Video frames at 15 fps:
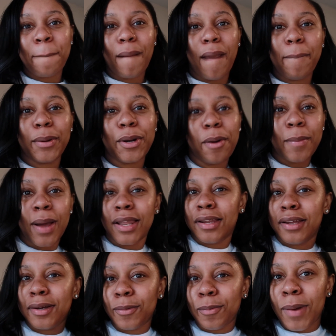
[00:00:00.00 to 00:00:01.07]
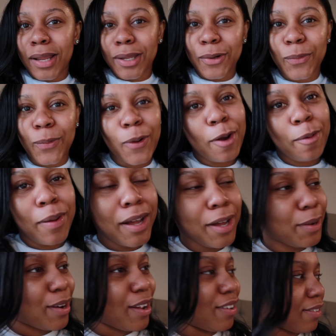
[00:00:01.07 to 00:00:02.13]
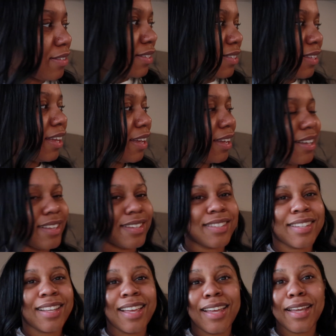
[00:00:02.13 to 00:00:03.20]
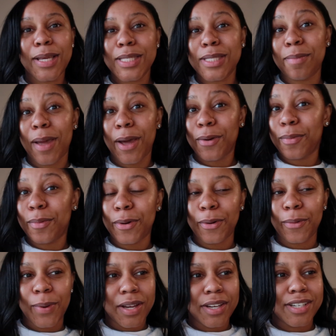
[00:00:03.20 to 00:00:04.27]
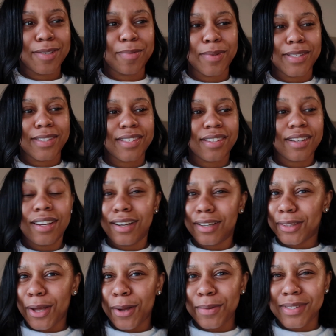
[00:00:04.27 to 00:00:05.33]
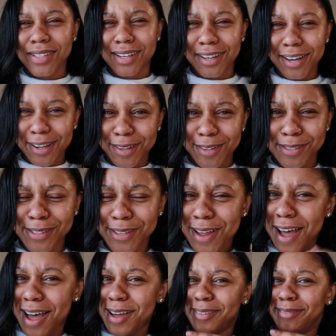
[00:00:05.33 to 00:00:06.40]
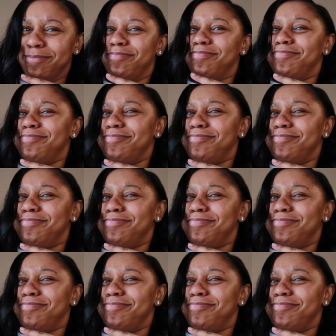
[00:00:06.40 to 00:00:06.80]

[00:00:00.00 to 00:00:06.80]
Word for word: I put on my little my little robe. I go downstairs. It's some edible arrangements hooked onto the door. So I'm